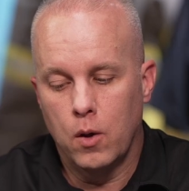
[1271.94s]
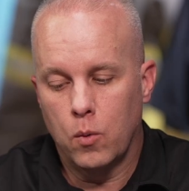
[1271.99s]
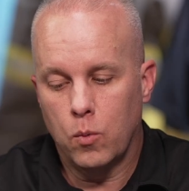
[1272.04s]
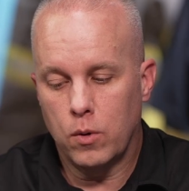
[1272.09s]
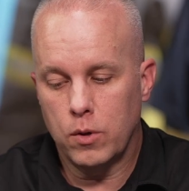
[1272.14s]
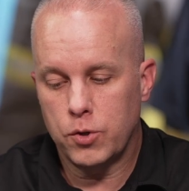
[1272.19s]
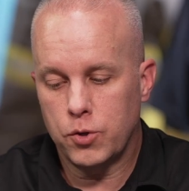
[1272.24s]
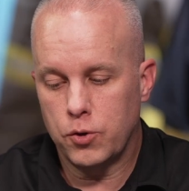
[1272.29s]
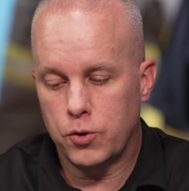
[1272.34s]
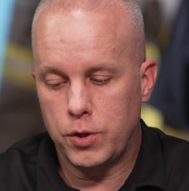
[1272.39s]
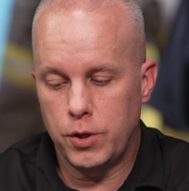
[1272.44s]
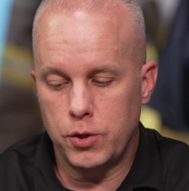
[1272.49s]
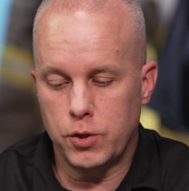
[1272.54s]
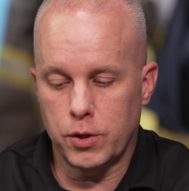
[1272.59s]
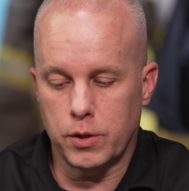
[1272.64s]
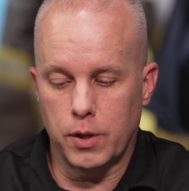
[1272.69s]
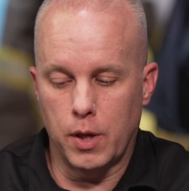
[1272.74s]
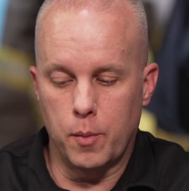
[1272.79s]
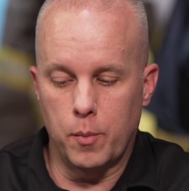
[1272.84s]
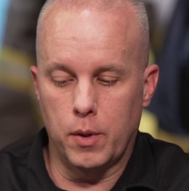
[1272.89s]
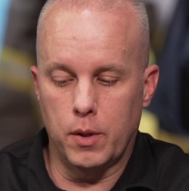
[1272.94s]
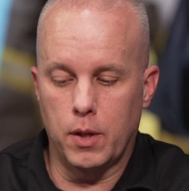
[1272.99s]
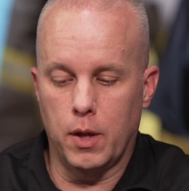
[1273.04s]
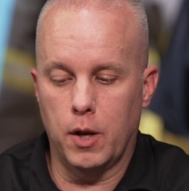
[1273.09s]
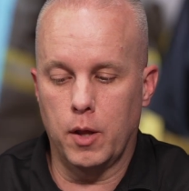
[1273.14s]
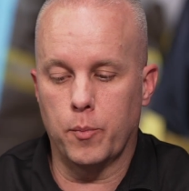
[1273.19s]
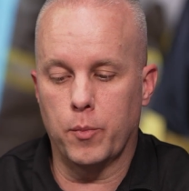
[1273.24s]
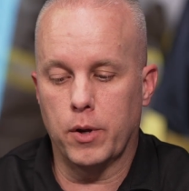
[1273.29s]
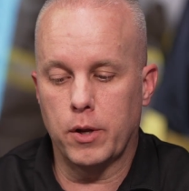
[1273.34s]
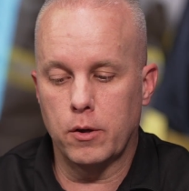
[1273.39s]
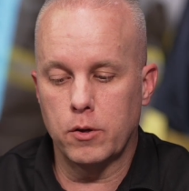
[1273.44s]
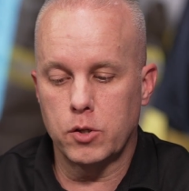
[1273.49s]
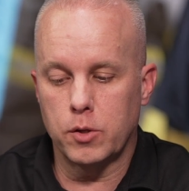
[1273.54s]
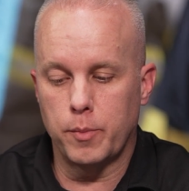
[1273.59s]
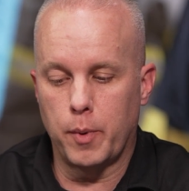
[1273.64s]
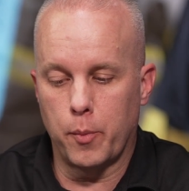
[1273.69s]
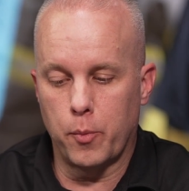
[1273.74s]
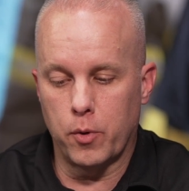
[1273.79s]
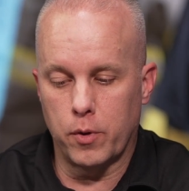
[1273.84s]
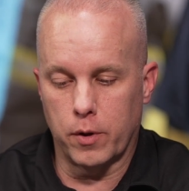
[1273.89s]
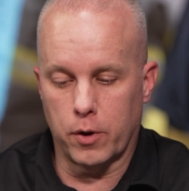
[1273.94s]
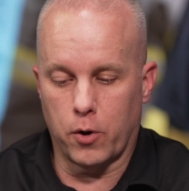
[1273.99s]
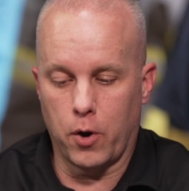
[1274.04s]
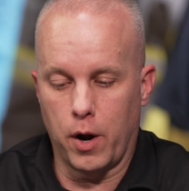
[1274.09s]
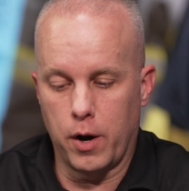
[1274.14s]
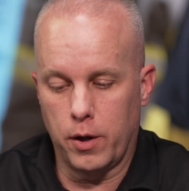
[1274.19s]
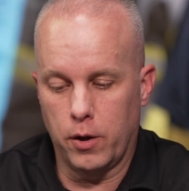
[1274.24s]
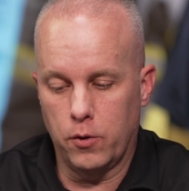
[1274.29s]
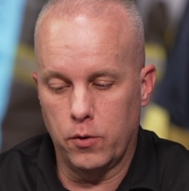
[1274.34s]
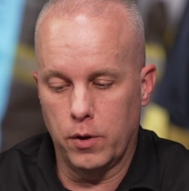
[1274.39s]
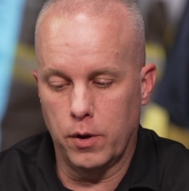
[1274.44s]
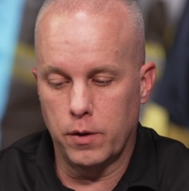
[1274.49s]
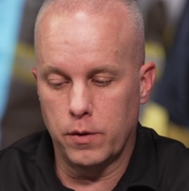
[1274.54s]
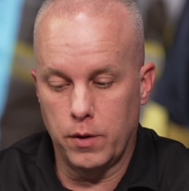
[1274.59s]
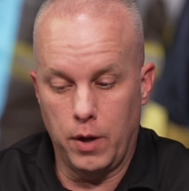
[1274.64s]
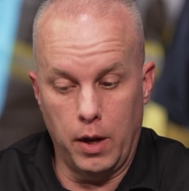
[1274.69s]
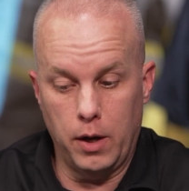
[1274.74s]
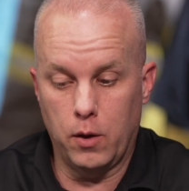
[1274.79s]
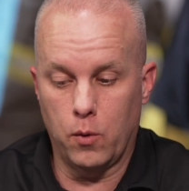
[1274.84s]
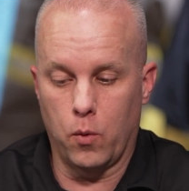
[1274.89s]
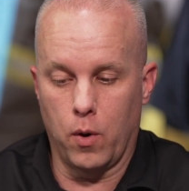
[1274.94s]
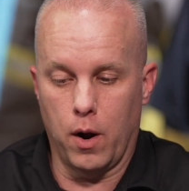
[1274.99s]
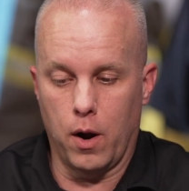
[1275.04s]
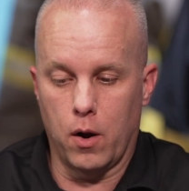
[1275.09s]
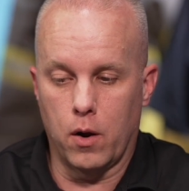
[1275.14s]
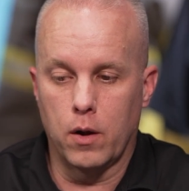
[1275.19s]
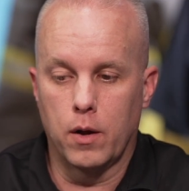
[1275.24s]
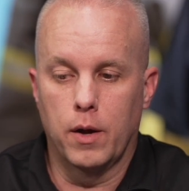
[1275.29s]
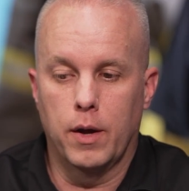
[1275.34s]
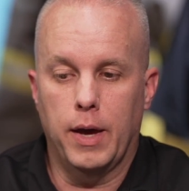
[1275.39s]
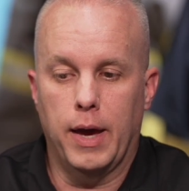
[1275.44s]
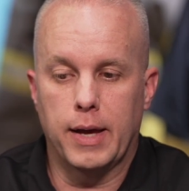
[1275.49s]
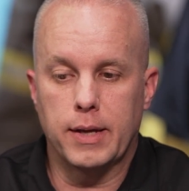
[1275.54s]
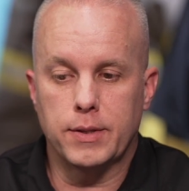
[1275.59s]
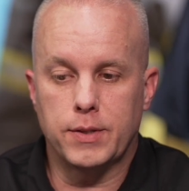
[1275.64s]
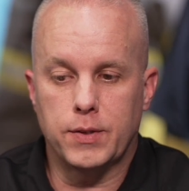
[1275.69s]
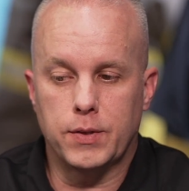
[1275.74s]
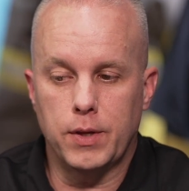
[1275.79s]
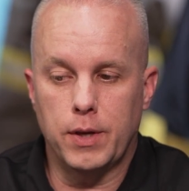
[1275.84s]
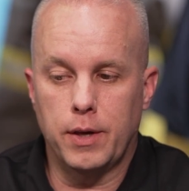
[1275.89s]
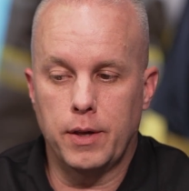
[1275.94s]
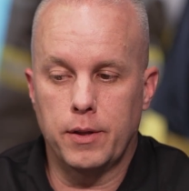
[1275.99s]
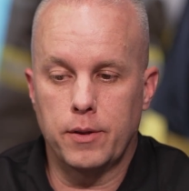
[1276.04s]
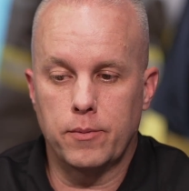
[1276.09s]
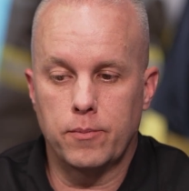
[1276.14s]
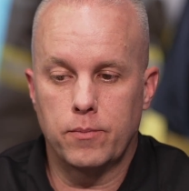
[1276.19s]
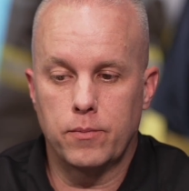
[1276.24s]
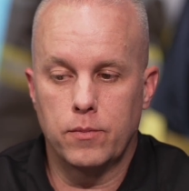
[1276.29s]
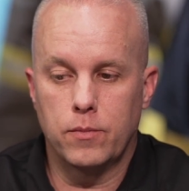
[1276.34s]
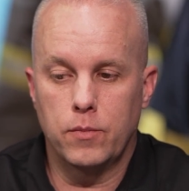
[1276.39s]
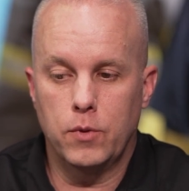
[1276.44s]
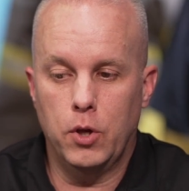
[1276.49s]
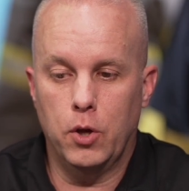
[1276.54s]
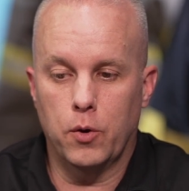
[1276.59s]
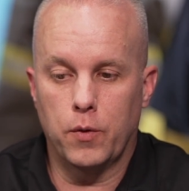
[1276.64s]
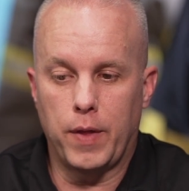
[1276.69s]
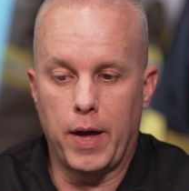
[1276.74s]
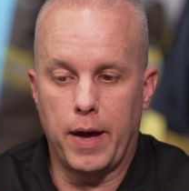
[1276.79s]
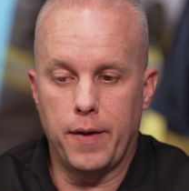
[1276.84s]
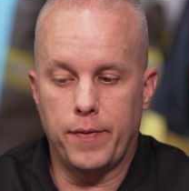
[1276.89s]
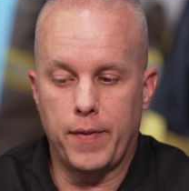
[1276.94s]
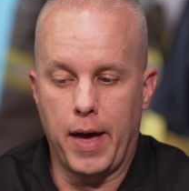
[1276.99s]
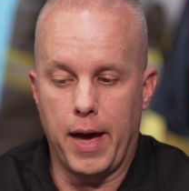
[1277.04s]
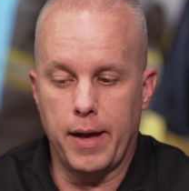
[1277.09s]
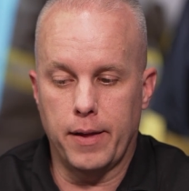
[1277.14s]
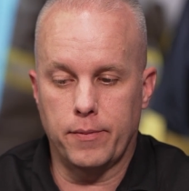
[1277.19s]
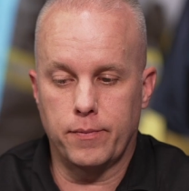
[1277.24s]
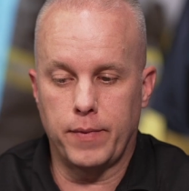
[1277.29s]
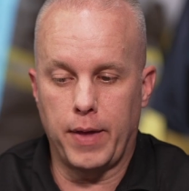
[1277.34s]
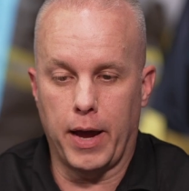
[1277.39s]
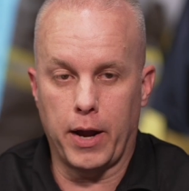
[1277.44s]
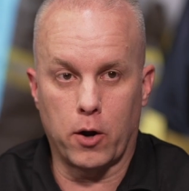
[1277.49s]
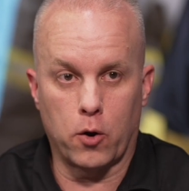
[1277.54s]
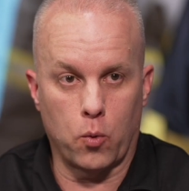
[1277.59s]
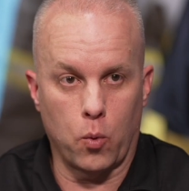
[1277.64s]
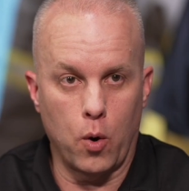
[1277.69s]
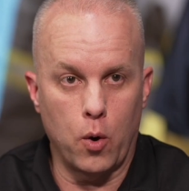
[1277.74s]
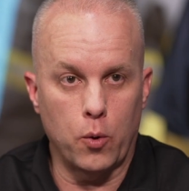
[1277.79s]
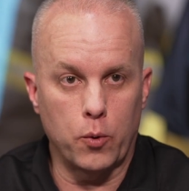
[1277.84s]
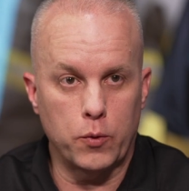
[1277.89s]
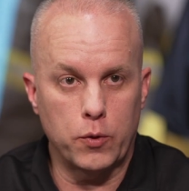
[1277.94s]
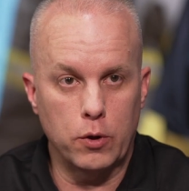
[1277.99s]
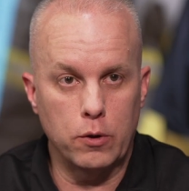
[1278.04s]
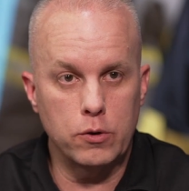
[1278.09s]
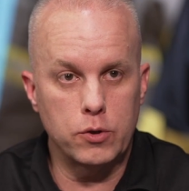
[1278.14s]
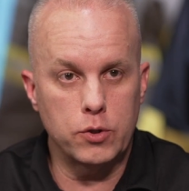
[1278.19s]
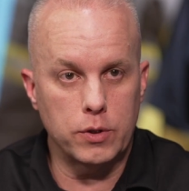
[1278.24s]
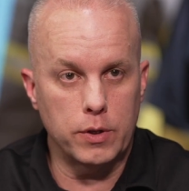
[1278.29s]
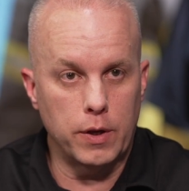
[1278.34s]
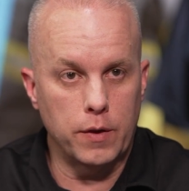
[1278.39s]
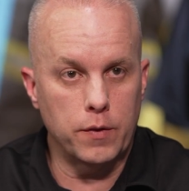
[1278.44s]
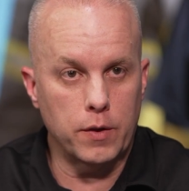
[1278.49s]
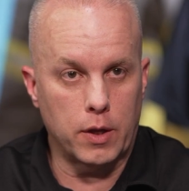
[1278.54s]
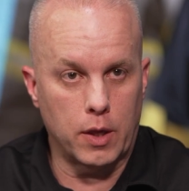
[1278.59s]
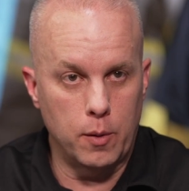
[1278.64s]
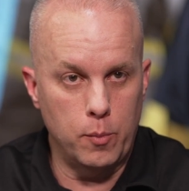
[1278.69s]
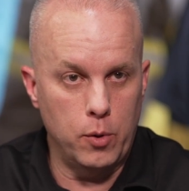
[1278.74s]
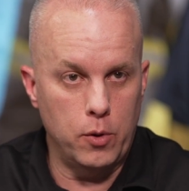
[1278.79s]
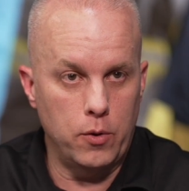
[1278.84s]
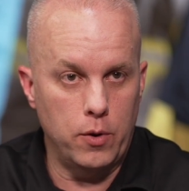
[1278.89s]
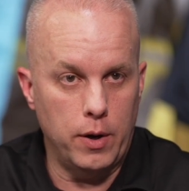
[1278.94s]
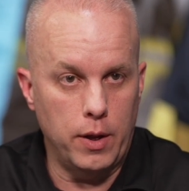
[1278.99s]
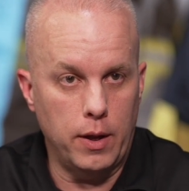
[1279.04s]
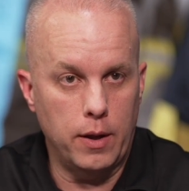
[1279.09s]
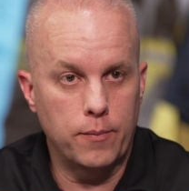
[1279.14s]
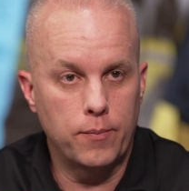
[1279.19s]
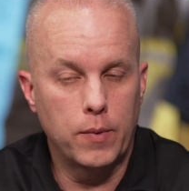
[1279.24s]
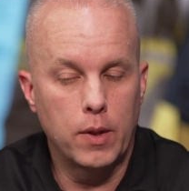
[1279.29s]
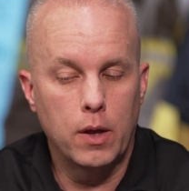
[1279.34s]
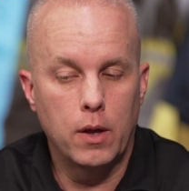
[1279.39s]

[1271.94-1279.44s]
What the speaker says: Well, strategically, I mean, anybody who's a member of the credit union anywhere has seen, that growth, usually in the community.